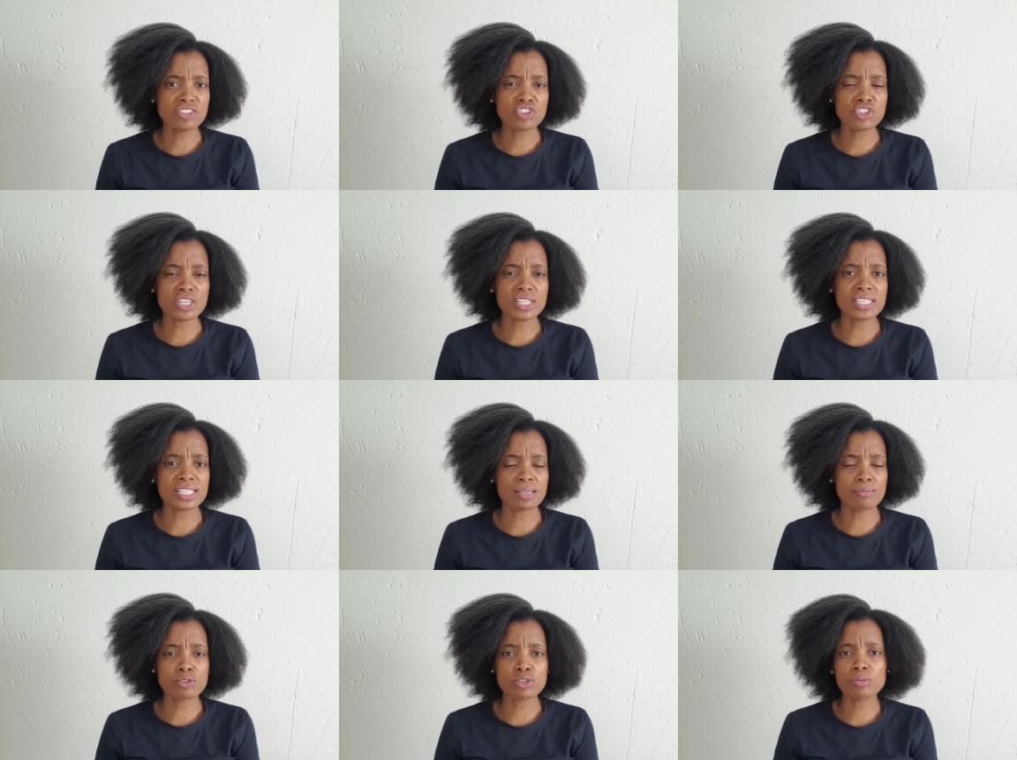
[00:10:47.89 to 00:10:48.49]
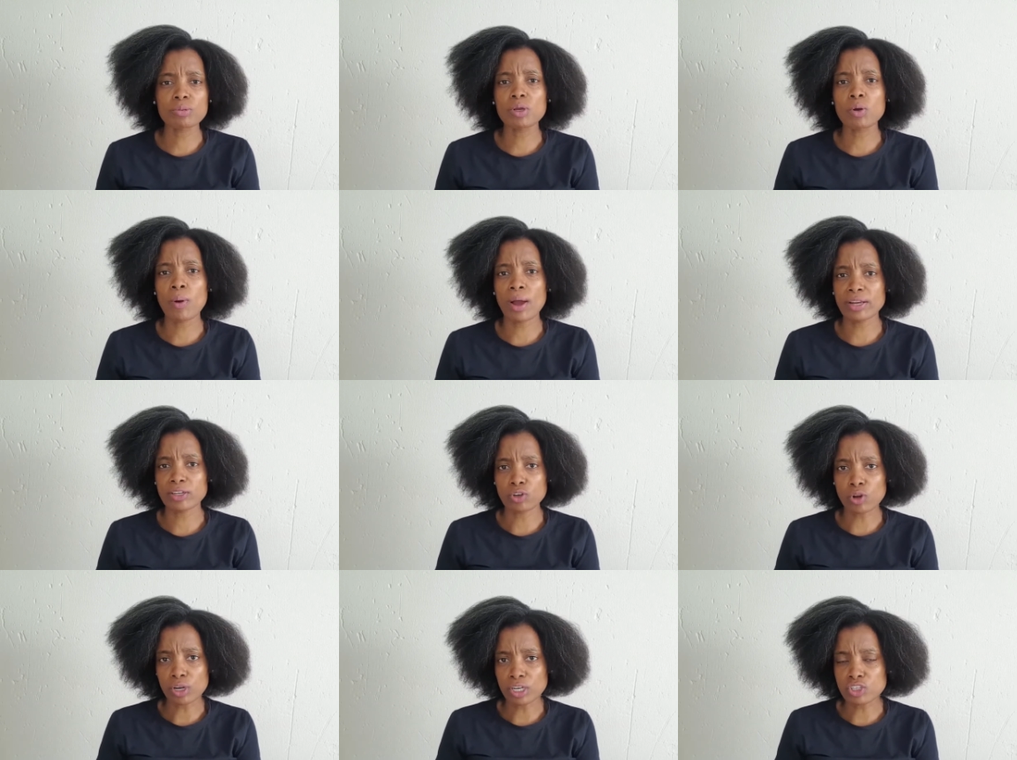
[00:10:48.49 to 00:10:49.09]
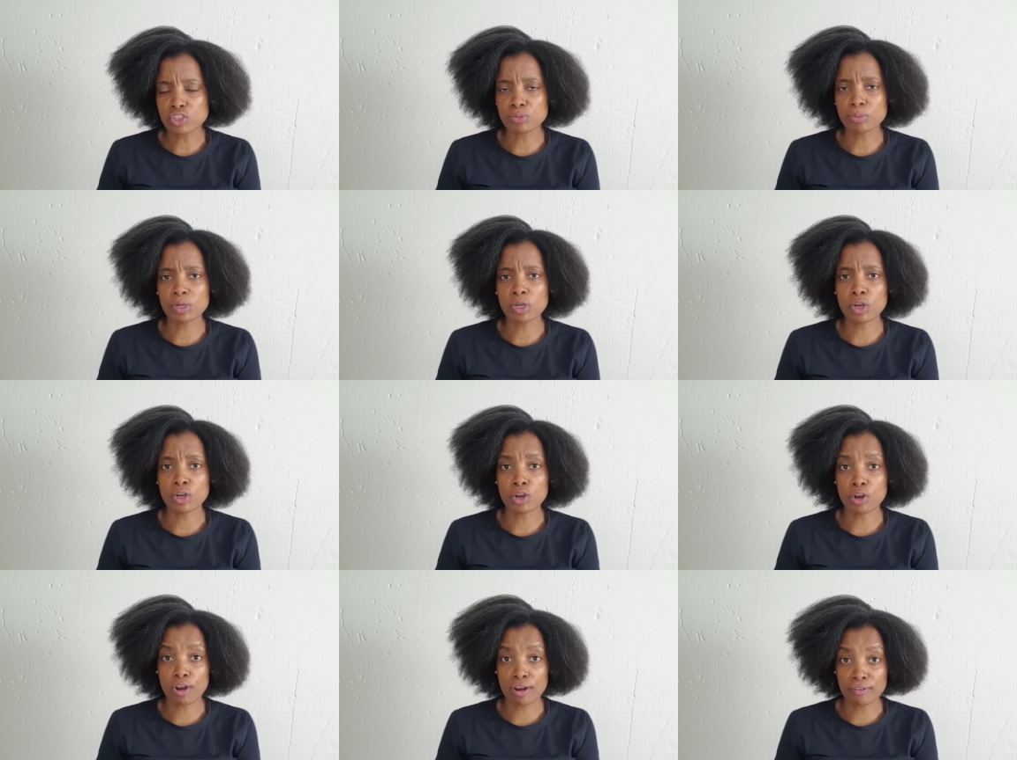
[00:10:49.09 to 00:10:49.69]
He seemed to be quite knowledgeable on a
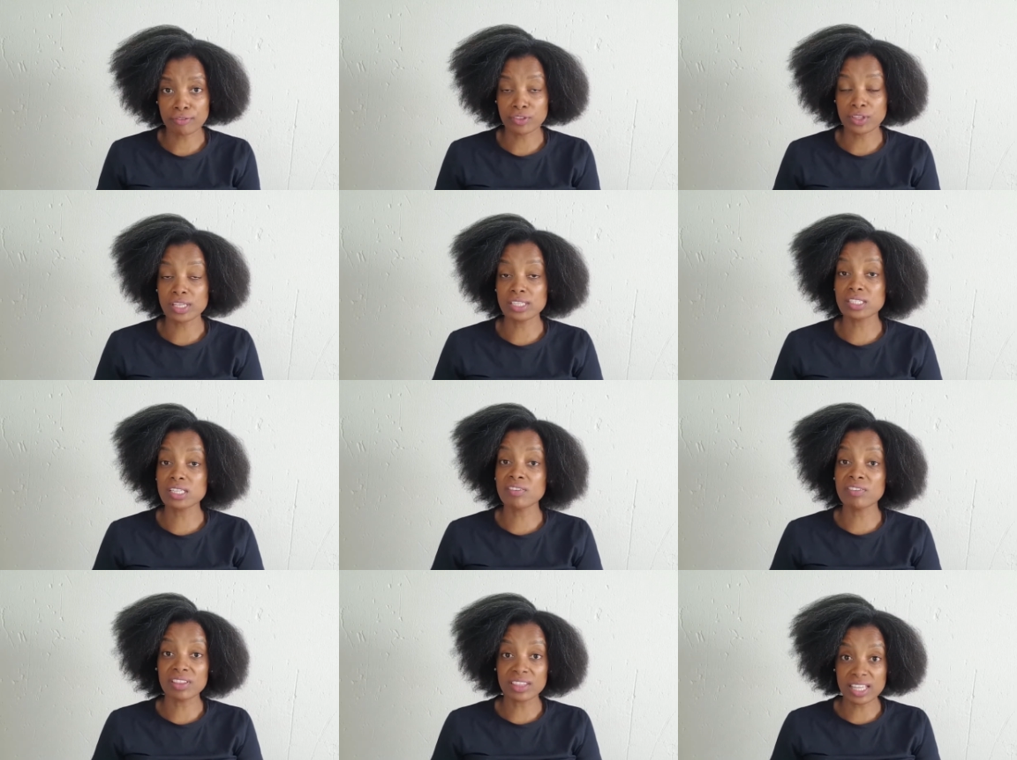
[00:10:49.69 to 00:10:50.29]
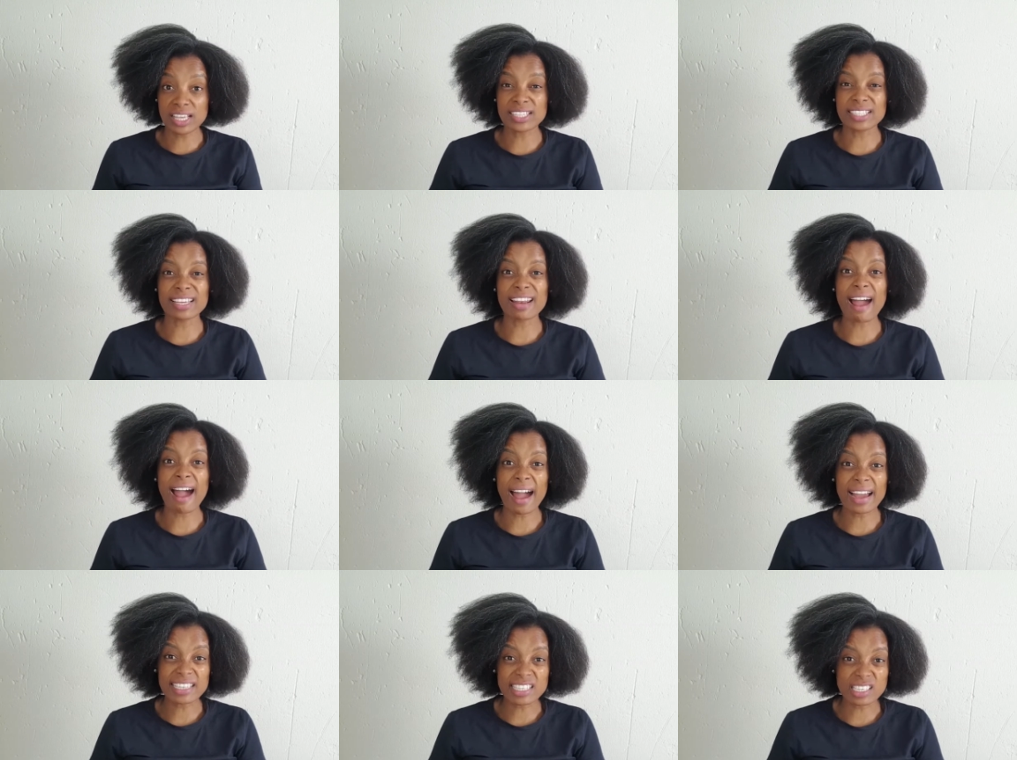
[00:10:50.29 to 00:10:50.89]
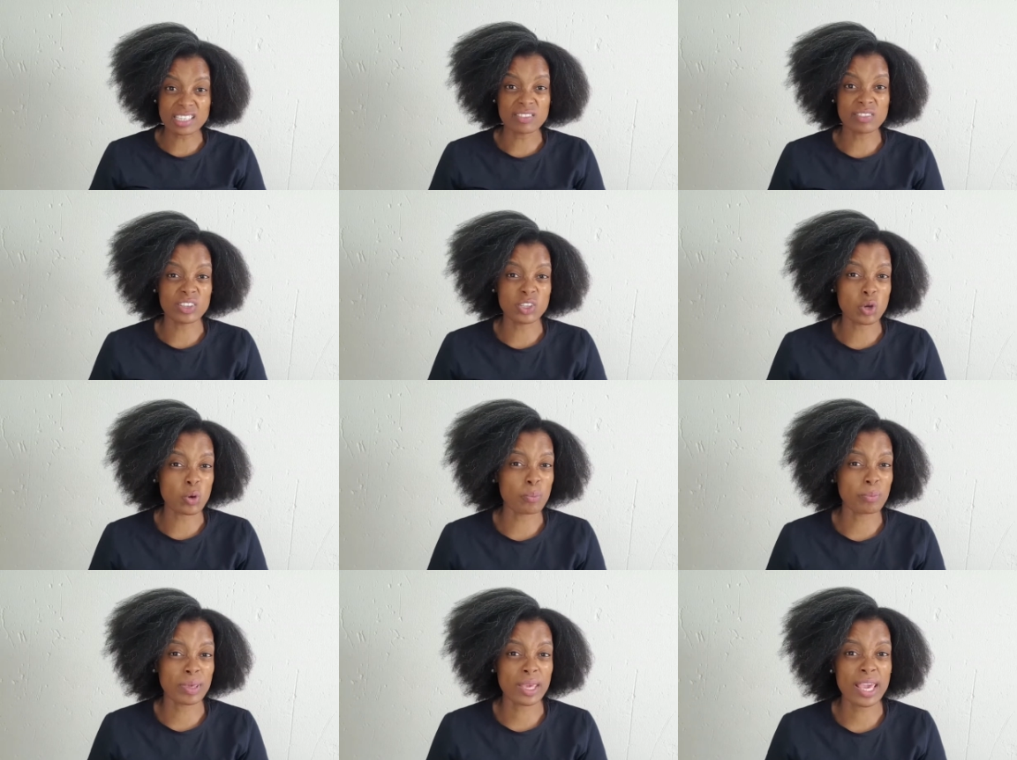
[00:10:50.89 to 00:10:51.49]
lot of things, even things that I didn't even know,
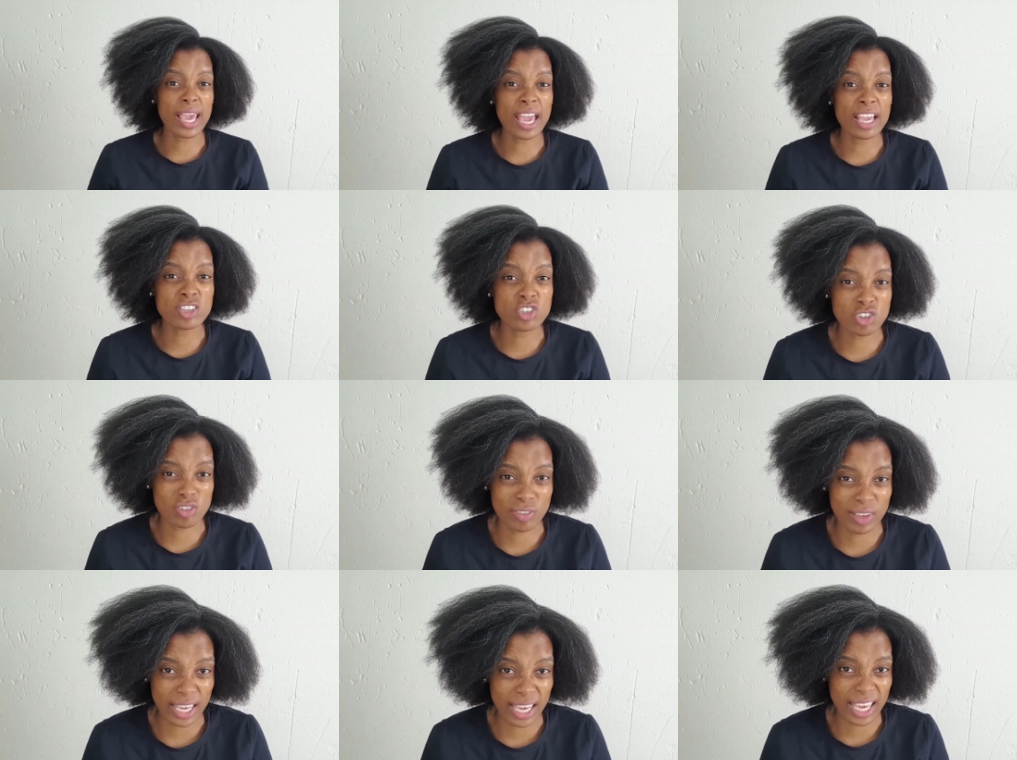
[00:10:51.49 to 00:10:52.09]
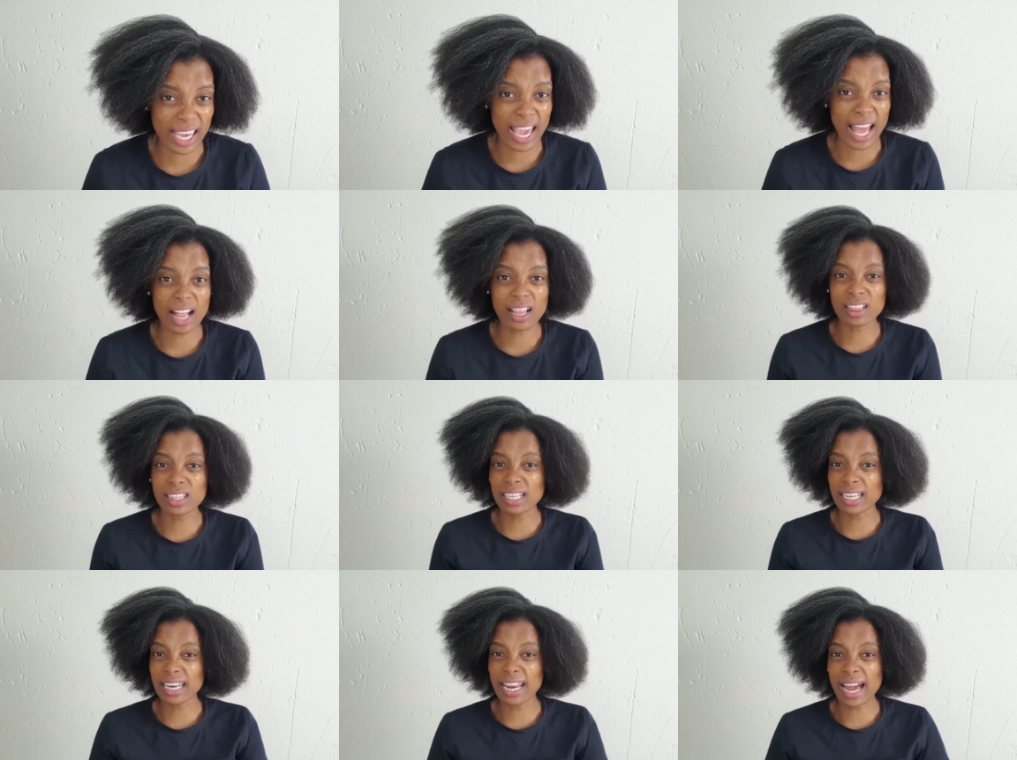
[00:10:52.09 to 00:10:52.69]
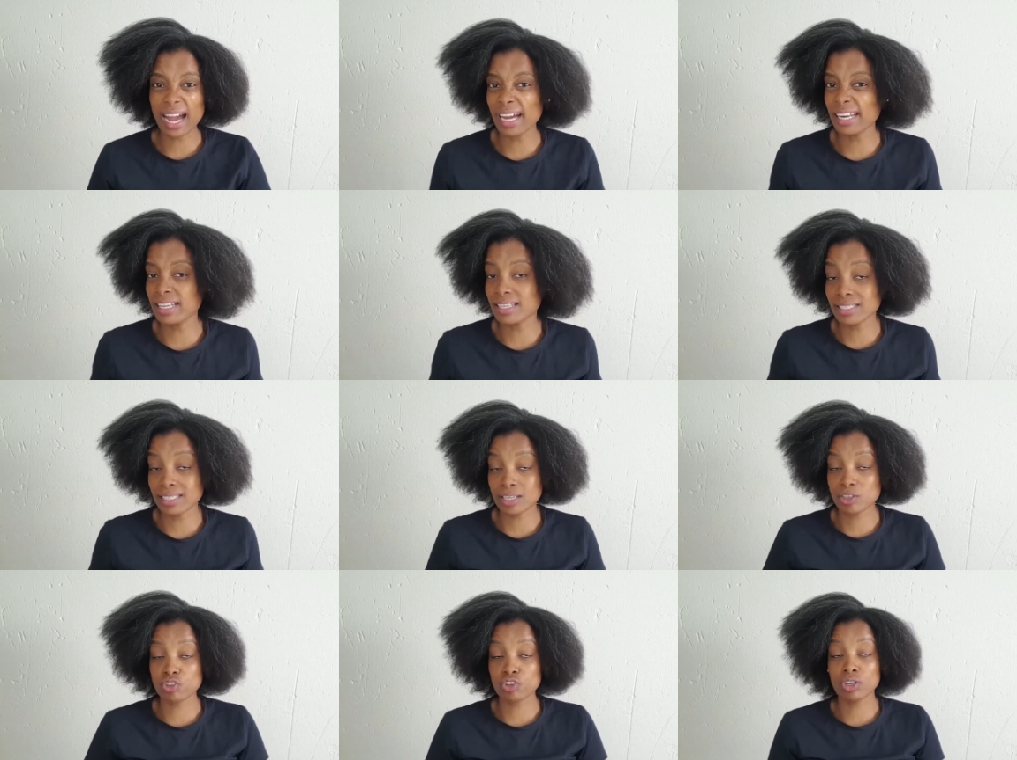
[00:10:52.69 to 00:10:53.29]
pH of hair, alkaline,
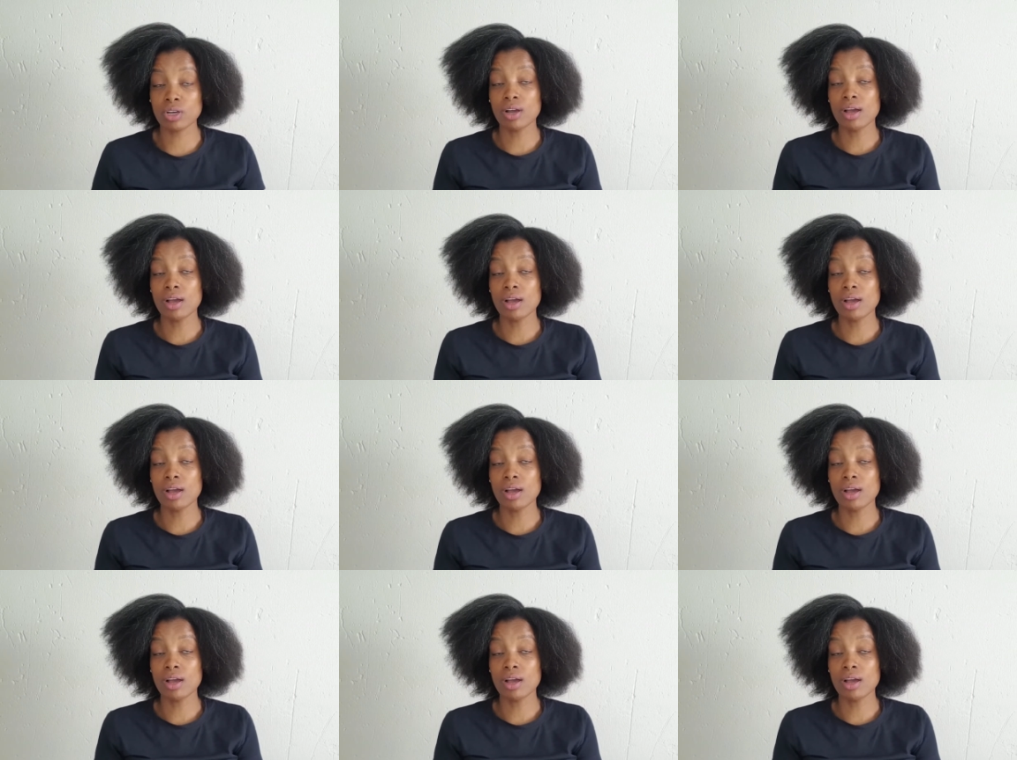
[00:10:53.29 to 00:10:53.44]
etc.